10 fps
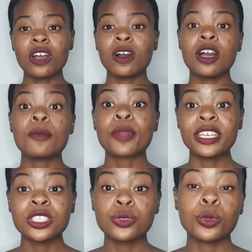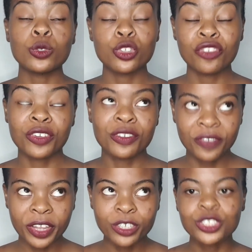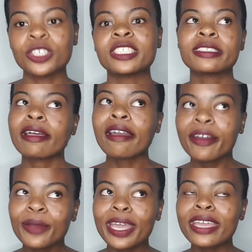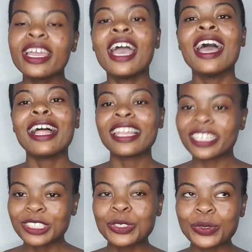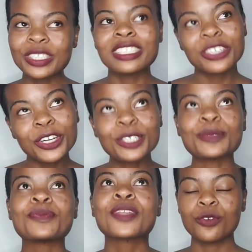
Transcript: her prices were also very fair. So I was just like, okay, let's use this girl.